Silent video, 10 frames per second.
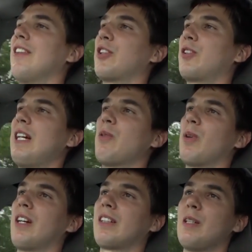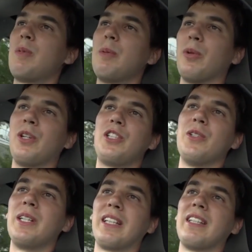the great work that people are
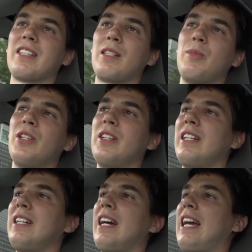doing in this community.